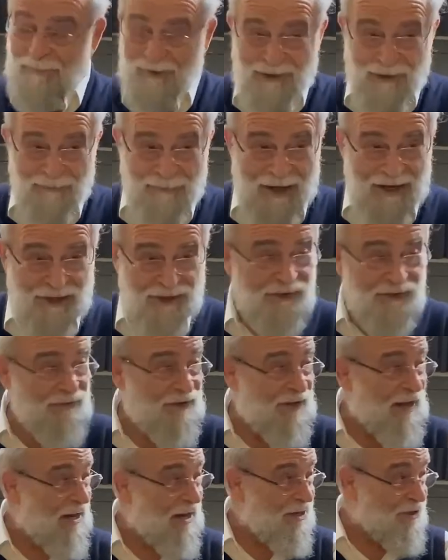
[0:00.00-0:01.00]
dimensions of
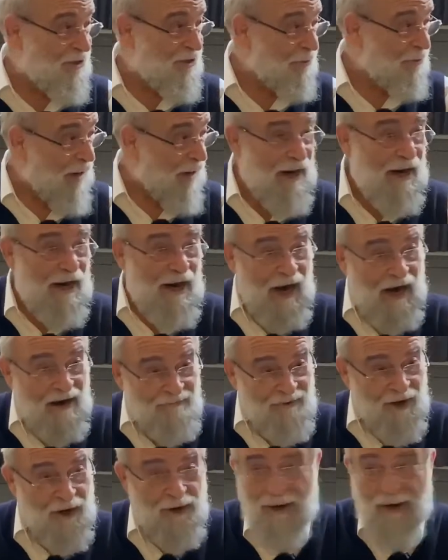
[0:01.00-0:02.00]
the Azarah
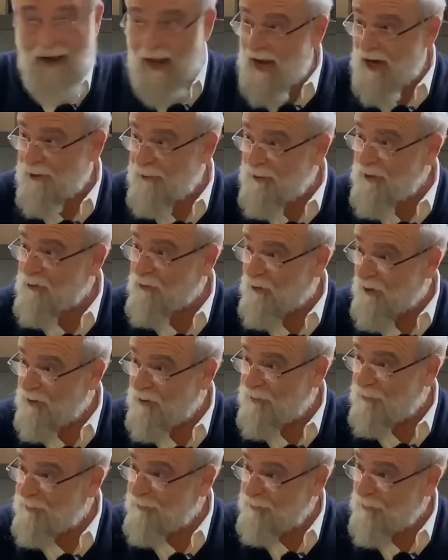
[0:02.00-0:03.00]
are very accurate
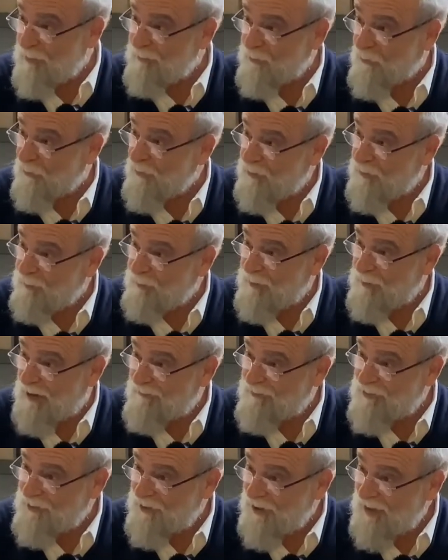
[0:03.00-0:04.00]
according to
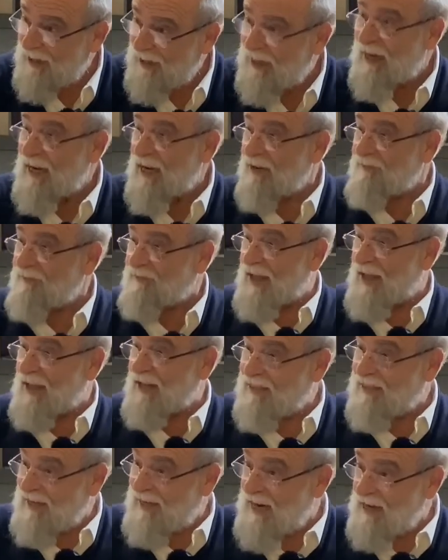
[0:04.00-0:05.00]
prophecy. If they
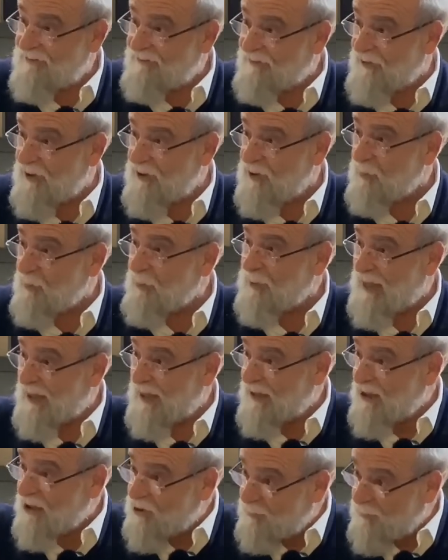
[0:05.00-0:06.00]
extend further
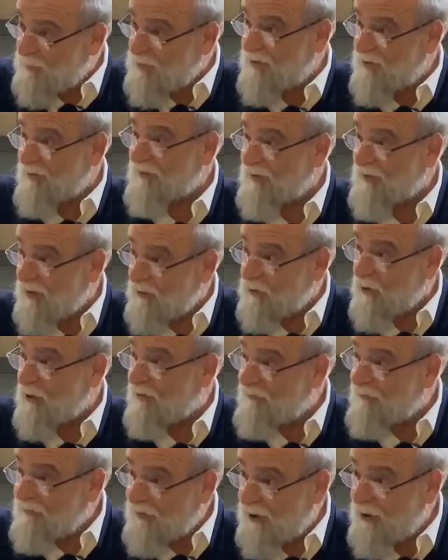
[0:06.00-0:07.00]
without a specific halach
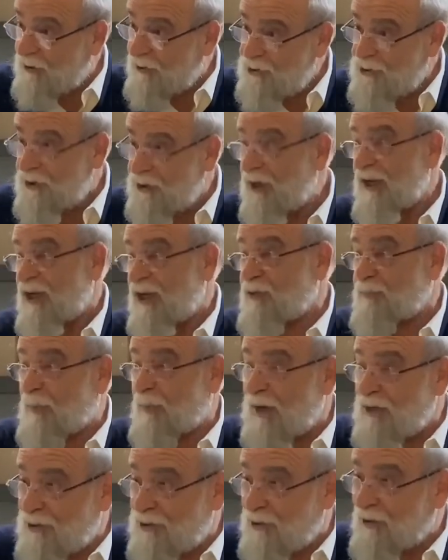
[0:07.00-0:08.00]
of Kiddush, it's
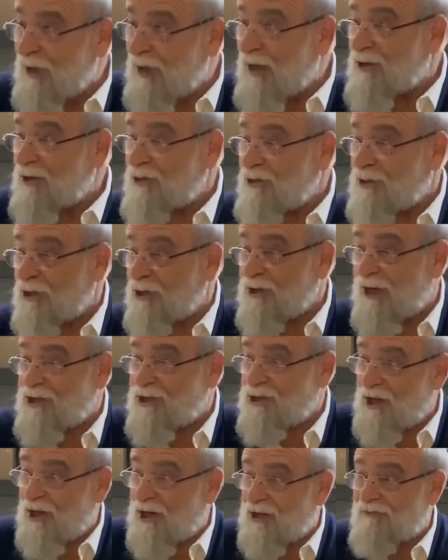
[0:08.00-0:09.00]
possible. So it's a
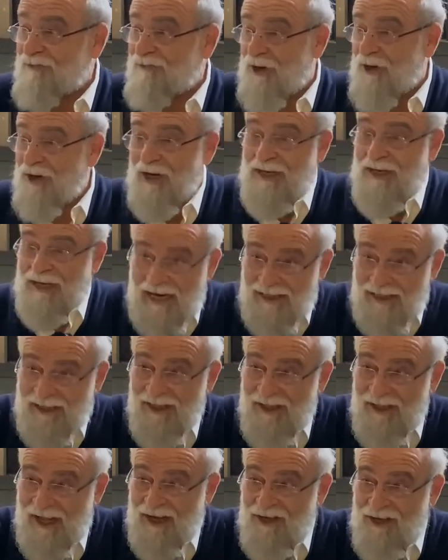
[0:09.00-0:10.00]
shtachvaya not
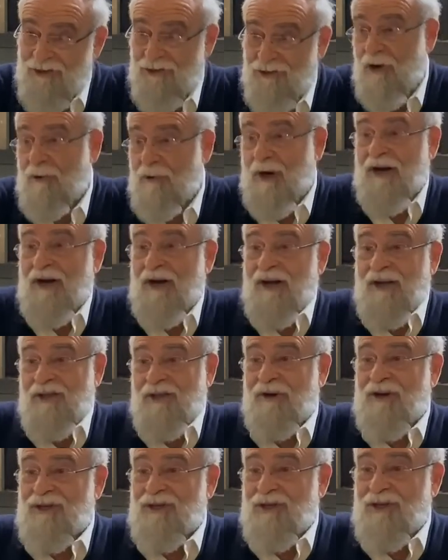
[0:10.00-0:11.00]
in the Azorah.
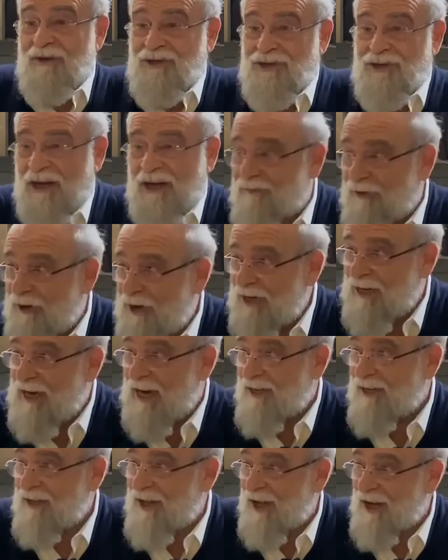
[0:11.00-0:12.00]
There is no shtachvaya
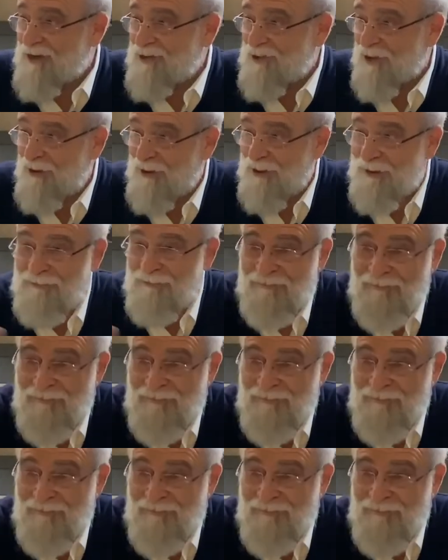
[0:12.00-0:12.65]
not in the Azorah.